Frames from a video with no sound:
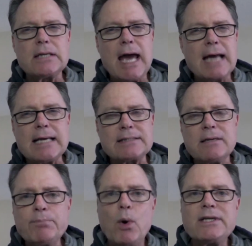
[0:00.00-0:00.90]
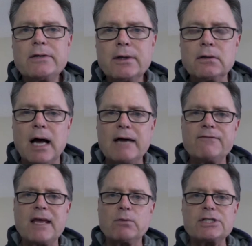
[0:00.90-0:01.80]
at some point in their life
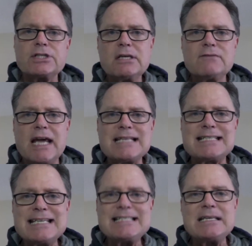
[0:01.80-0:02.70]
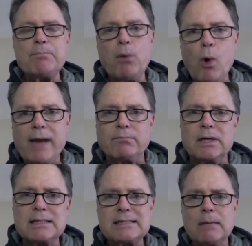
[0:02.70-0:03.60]
they received a
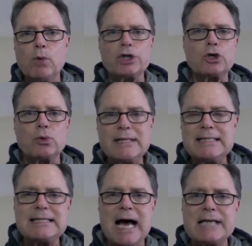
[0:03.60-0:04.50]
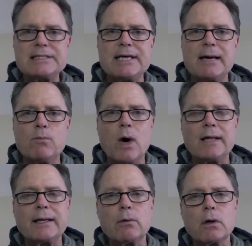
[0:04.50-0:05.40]
disappointment. Someone criticized them
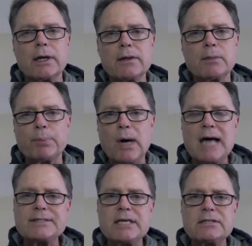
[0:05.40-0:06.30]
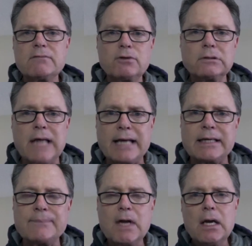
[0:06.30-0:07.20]
while they were in the process of
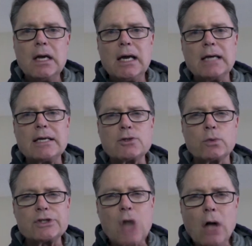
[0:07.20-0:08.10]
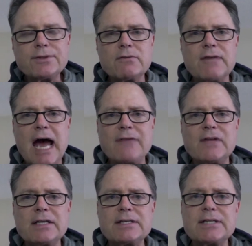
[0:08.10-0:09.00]
creating, and as a result of that
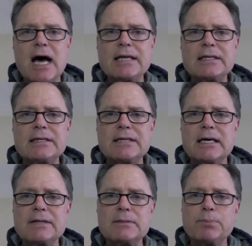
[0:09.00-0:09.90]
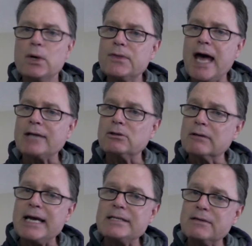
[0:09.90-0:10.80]
they decided to put that
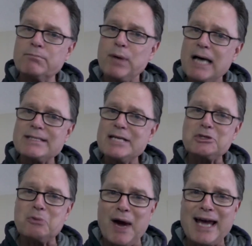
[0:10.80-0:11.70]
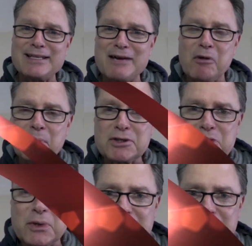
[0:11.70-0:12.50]
creative process away and never pursue it